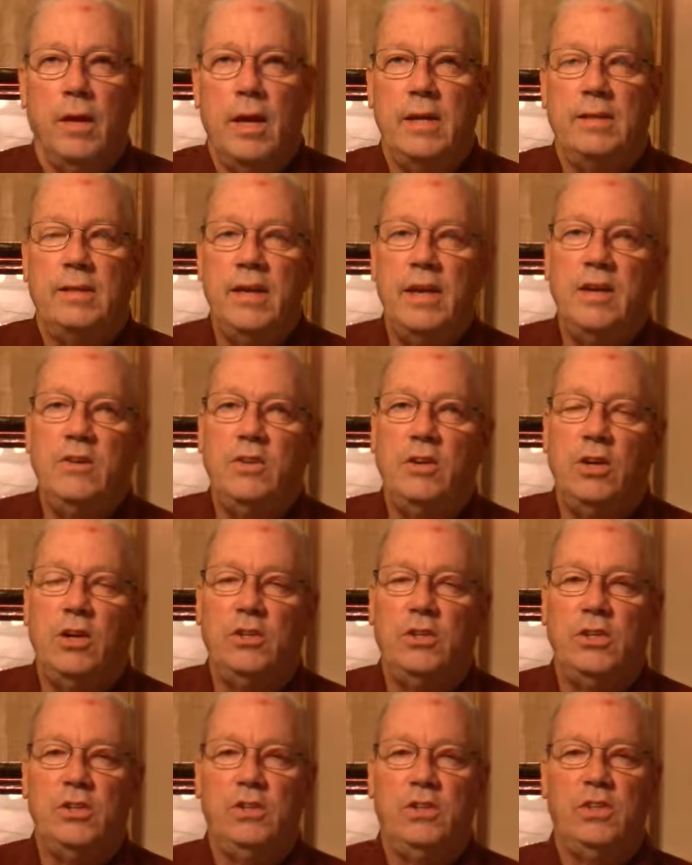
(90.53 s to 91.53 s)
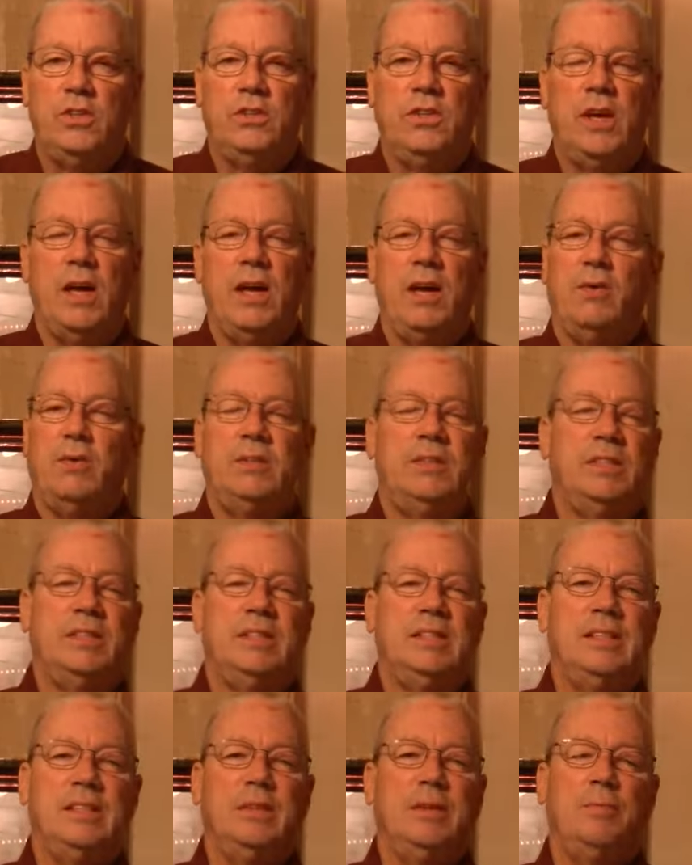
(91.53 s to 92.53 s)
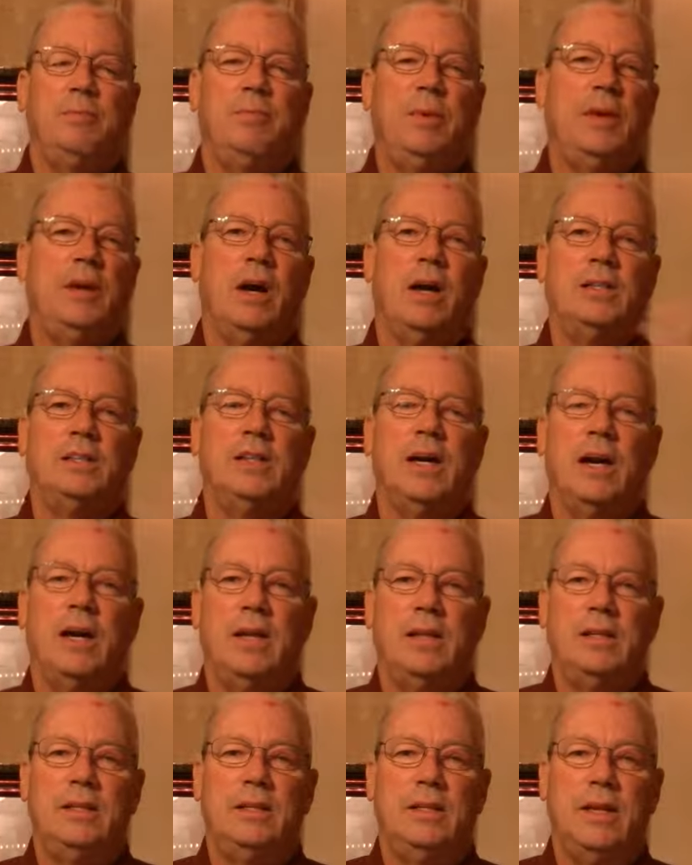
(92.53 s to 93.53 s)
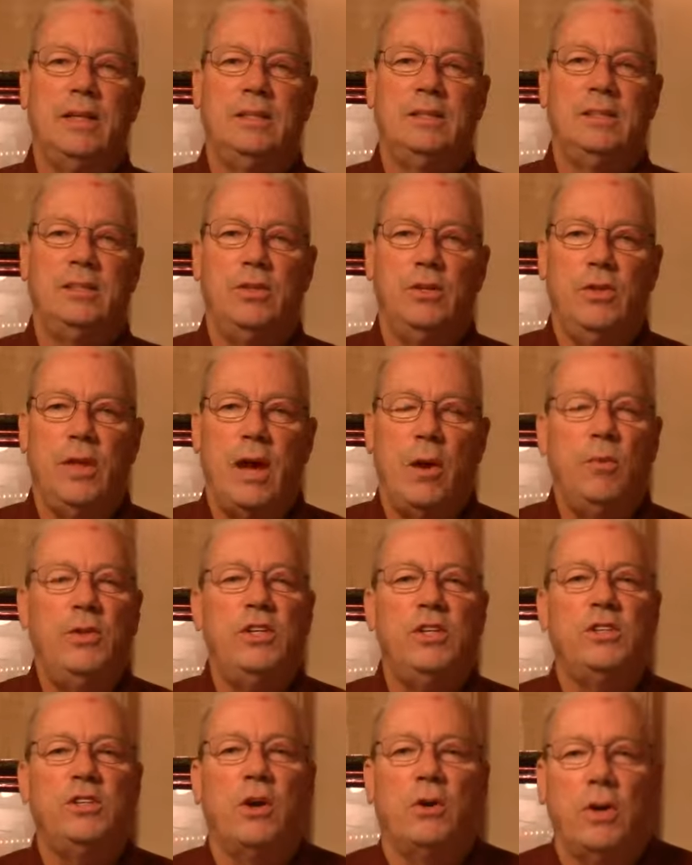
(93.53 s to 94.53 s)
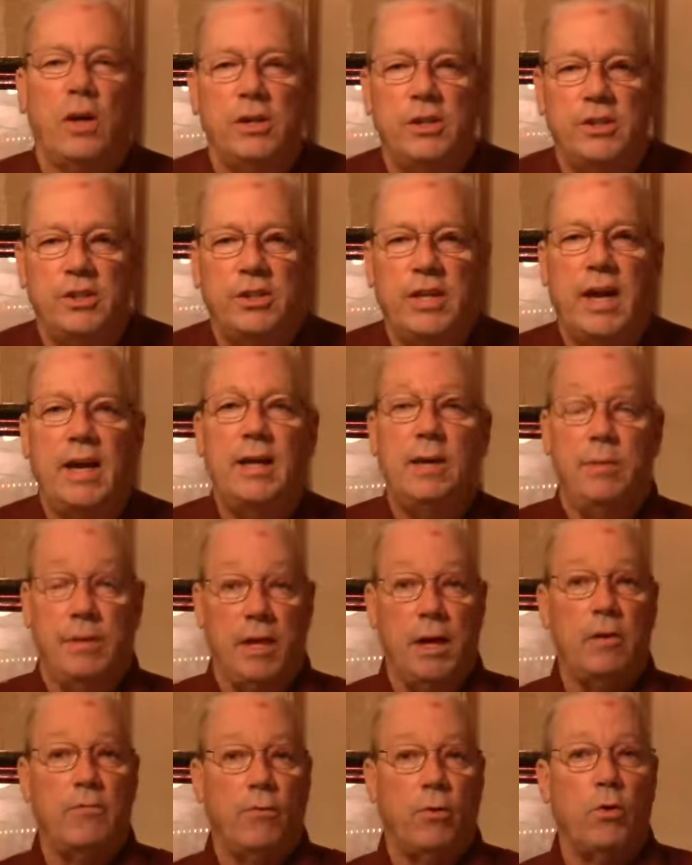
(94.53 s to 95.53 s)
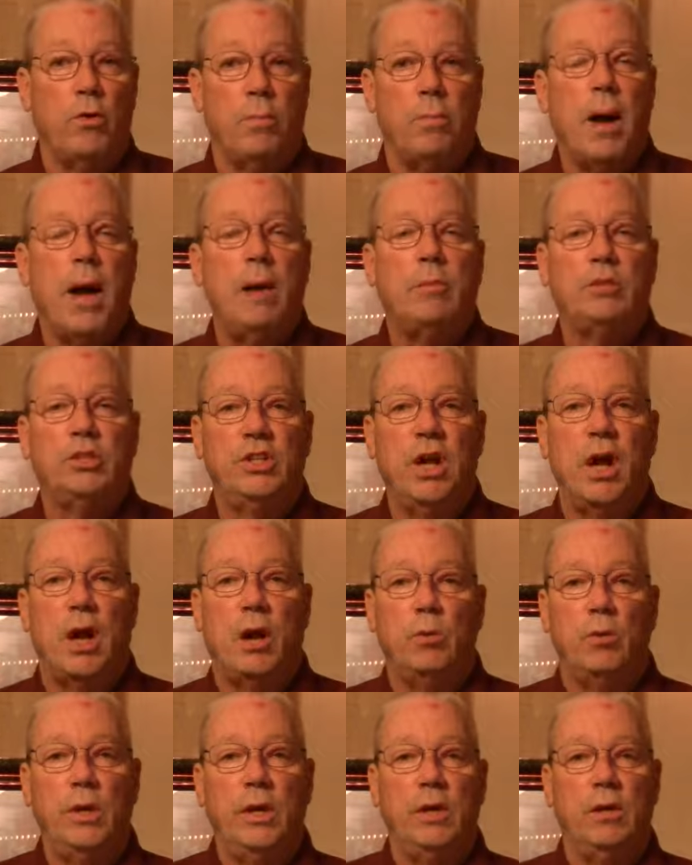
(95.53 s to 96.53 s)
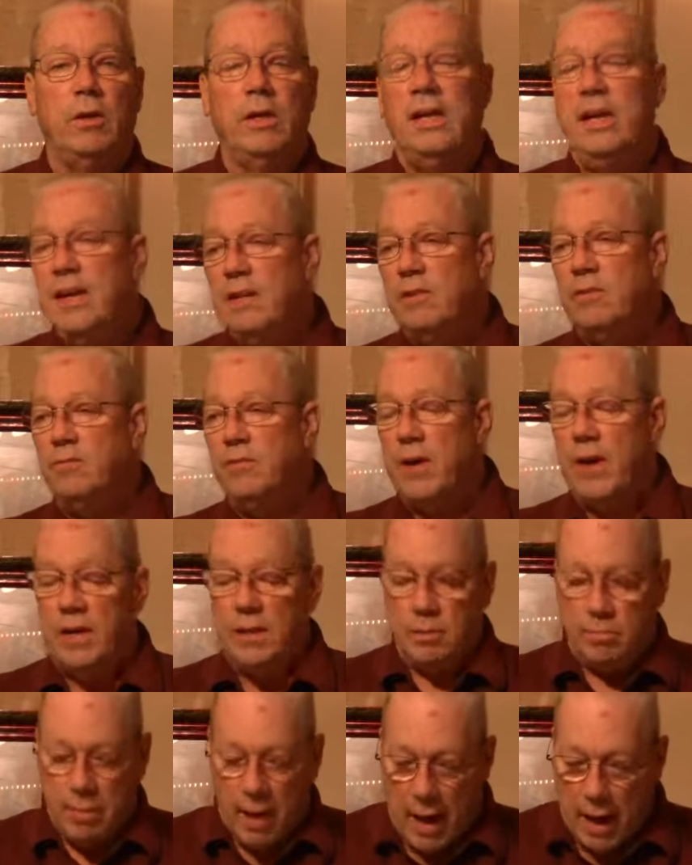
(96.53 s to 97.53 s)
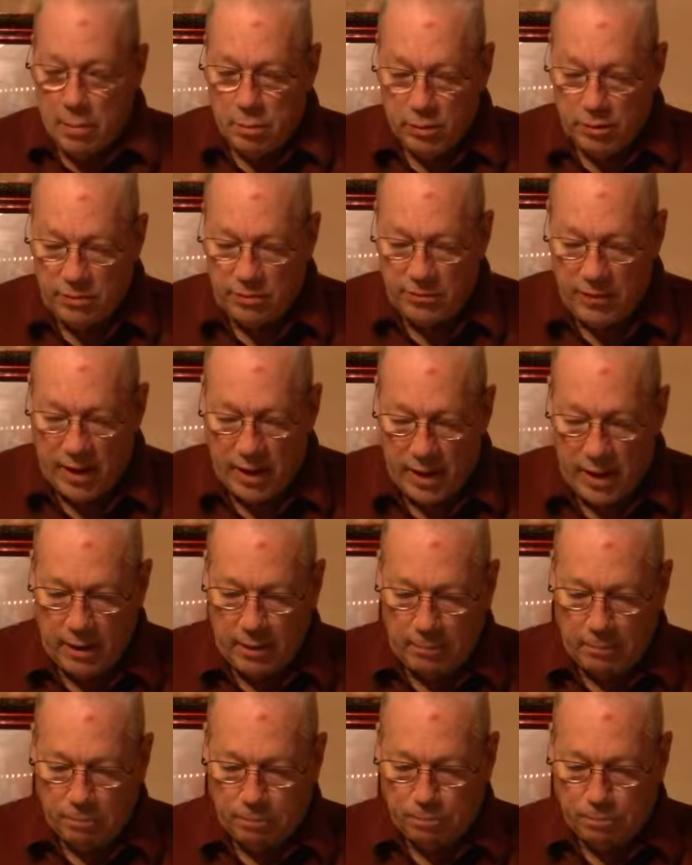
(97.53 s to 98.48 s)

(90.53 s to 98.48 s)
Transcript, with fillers: It's easier just to say, oh, because God doesn't do that, we just don't understand him, and therefore the Bible's not real. He's a fake, the Bible's a fake.